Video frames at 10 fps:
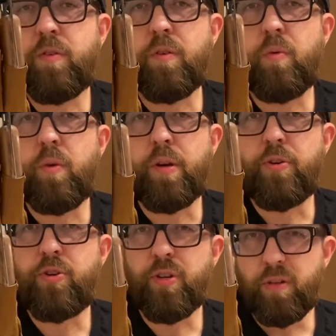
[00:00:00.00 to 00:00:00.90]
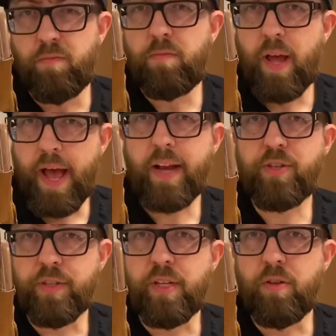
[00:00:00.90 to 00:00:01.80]
to what it should
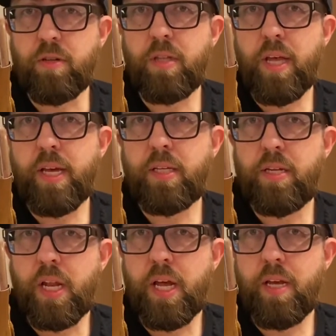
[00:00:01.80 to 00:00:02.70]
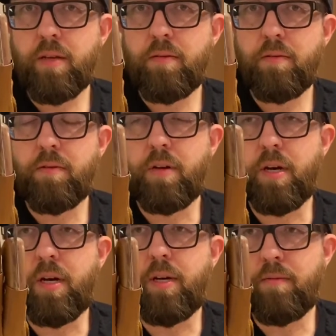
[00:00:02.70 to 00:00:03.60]
actually look like today.
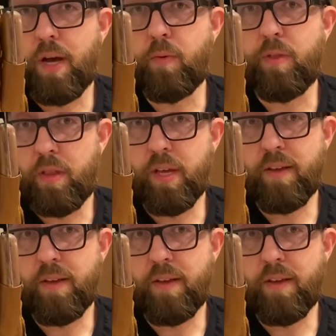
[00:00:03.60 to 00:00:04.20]
I would think, if